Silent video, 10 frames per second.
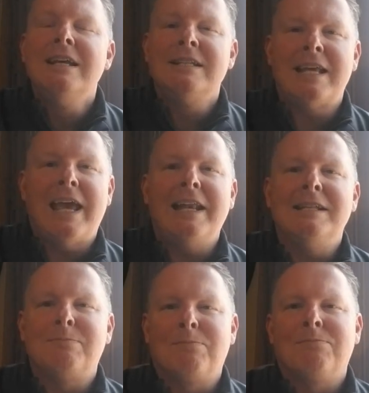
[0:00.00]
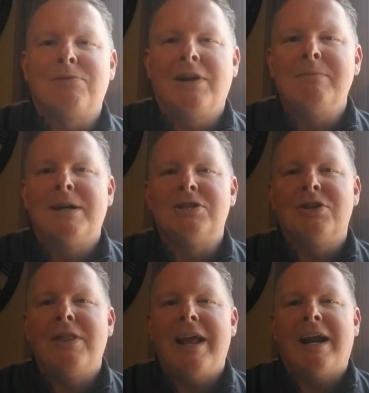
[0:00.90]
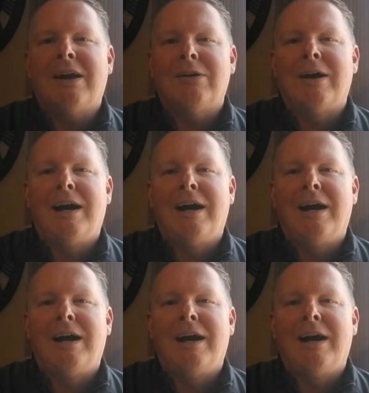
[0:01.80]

10 is pretty much there